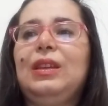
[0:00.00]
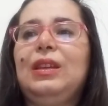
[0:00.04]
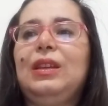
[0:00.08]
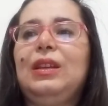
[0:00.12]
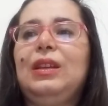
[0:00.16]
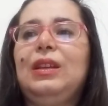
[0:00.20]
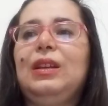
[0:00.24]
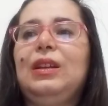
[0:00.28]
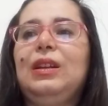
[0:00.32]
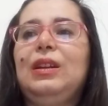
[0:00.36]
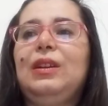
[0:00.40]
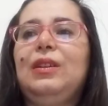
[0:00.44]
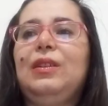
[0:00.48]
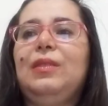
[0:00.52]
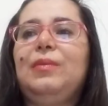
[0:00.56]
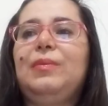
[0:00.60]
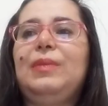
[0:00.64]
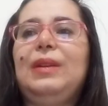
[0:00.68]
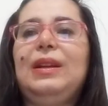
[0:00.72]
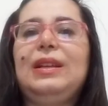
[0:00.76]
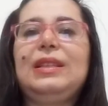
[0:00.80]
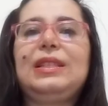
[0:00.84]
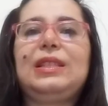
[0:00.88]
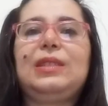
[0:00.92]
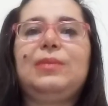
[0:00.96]

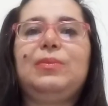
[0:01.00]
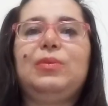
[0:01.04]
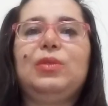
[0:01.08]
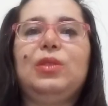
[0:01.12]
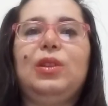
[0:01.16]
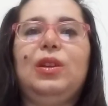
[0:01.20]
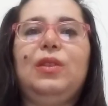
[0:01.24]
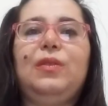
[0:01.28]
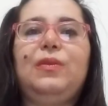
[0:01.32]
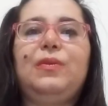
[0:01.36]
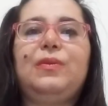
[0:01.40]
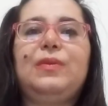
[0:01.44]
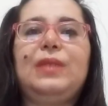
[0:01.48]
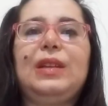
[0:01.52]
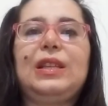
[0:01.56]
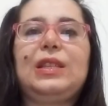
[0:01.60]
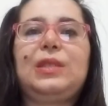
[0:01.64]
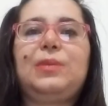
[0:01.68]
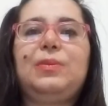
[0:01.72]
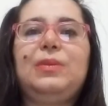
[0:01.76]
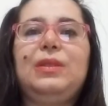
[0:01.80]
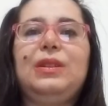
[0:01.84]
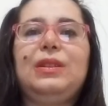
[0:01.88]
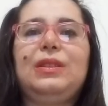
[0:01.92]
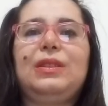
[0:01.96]
principle of
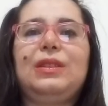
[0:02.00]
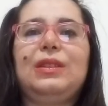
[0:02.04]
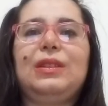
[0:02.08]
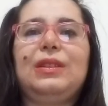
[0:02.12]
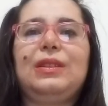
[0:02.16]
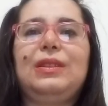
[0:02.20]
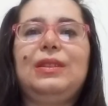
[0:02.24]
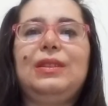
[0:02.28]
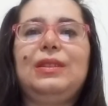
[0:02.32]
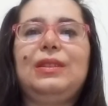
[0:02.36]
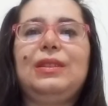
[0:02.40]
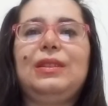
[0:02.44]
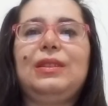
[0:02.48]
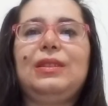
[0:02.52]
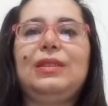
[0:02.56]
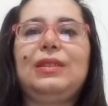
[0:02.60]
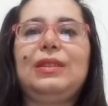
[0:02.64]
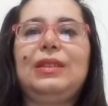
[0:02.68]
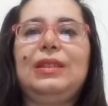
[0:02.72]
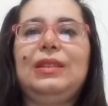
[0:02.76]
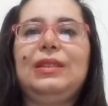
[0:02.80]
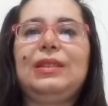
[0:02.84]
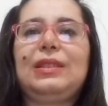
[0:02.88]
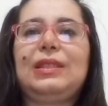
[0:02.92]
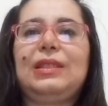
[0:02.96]
respiratory disease is
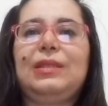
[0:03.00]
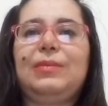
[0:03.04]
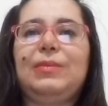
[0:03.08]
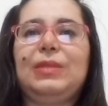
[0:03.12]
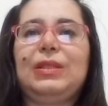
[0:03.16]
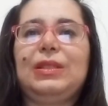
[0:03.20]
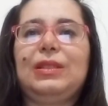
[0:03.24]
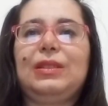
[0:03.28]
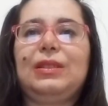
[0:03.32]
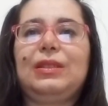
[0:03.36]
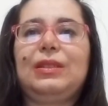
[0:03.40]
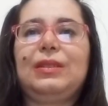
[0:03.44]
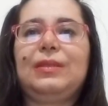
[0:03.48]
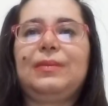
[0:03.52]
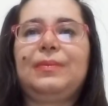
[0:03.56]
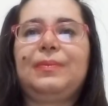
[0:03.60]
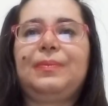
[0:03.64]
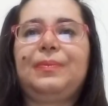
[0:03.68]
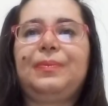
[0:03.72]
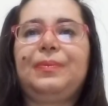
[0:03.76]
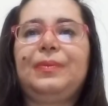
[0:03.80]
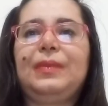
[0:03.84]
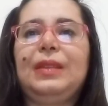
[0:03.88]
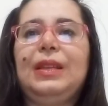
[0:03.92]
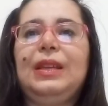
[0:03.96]
similar.
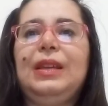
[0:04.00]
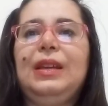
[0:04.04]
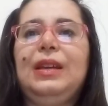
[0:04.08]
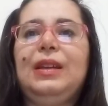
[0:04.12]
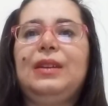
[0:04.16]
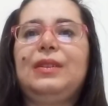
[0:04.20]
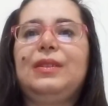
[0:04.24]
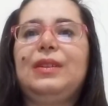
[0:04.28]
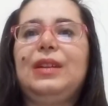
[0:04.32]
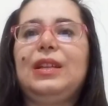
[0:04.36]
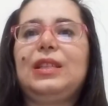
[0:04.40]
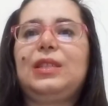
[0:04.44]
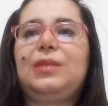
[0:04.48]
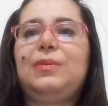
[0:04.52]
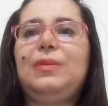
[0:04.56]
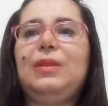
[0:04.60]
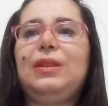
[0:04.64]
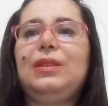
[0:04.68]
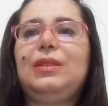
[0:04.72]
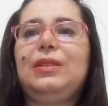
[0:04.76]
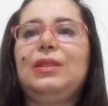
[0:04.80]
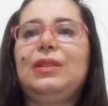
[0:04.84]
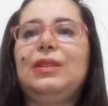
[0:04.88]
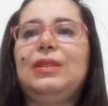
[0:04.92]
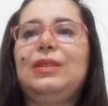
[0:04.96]
Respiratory
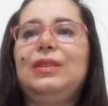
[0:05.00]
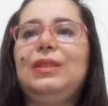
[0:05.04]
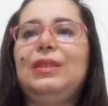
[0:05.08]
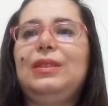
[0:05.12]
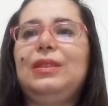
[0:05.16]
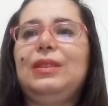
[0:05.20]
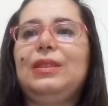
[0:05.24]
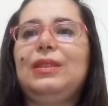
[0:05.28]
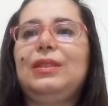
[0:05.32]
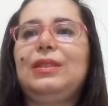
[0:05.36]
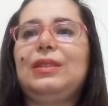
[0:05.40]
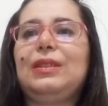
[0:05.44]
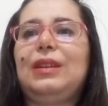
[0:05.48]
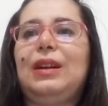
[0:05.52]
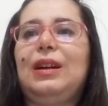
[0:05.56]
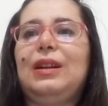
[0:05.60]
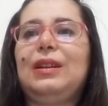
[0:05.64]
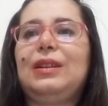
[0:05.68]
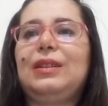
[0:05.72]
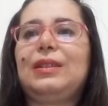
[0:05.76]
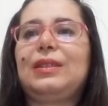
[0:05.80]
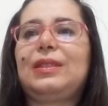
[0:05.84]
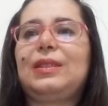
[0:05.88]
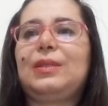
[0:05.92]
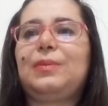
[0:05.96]
diseases are
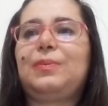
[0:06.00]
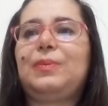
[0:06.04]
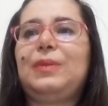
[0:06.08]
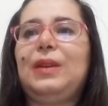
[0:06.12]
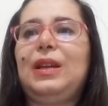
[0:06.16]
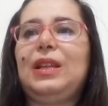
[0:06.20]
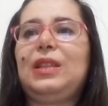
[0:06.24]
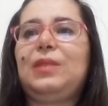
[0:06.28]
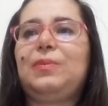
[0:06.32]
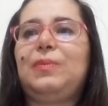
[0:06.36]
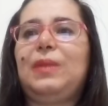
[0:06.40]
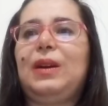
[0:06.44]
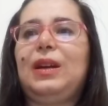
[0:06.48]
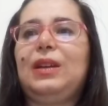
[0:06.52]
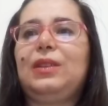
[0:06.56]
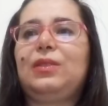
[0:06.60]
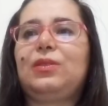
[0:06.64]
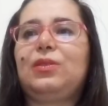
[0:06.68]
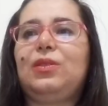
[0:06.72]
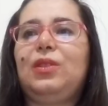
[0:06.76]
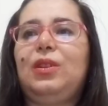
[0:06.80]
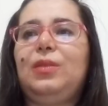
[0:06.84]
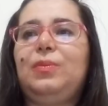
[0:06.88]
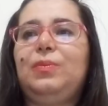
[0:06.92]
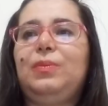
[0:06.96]
spread by
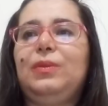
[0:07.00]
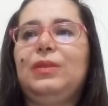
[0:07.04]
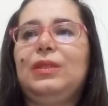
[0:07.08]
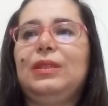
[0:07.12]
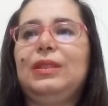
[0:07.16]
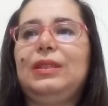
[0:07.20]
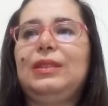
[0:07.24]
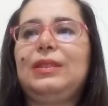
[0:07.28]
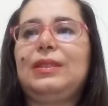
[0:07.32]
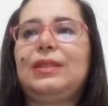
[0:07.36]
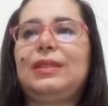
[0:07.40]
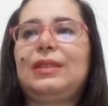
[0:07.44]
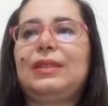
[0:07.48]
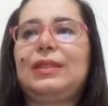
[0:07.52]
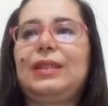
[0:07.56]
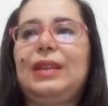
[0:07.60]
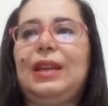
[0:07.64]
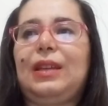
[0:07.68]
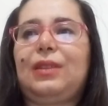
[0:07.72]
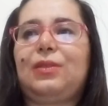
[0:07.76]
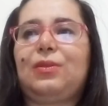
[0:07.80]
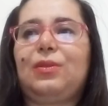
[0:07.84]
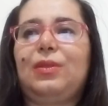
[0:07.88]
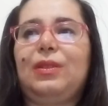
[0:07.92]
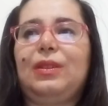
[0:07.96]
droplet
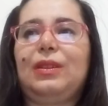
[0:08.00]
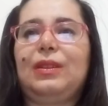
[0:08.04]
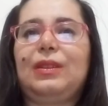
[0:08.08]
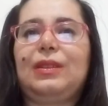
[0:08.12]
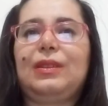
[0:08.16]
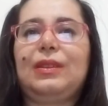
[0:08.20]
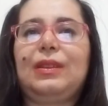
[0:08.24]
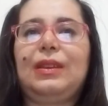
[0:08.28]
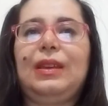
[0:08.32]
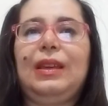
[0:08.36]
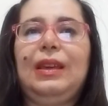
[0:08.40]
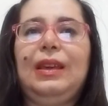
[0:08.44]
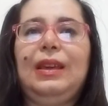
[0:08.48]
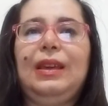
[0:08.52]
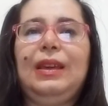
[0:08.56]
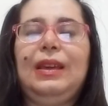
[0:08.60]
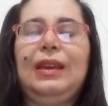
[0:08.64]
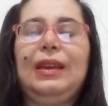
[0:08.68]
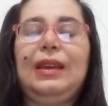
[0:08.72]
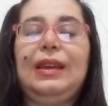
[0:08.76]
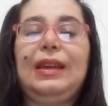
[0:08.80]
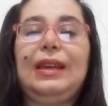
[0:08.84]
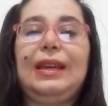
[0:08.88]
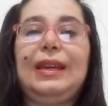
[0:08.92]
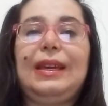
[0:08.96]
scattering.
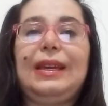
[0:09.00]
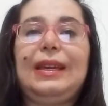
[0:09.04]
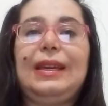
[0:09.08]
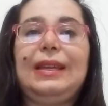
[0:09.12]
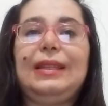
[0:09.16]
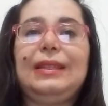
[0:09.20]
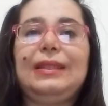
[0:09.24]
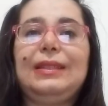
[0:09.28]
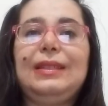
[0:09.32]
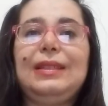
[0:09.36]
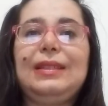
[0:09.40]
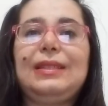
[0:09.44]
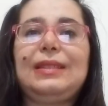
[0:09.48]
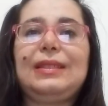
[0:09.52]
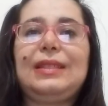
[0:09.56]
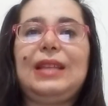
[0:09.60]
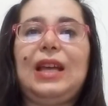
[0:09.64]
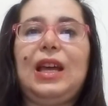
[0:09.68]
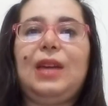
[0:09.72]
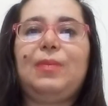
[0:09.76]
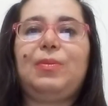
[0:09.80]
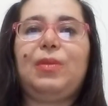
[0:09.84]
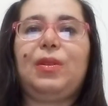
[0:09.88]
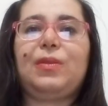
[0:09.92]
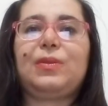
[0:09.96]
In this type of
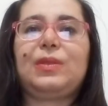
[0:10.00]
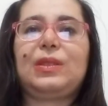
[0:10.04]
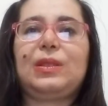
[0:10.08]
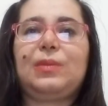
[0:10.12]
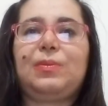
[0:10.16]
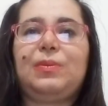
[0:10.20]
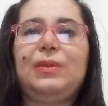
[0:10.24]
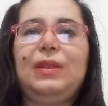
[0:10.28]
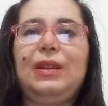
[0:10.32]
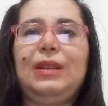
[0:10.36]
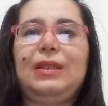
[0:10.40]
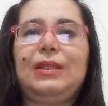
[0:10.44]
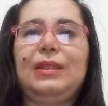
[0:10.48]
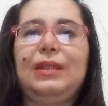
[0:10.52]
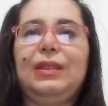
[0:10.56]
spreading,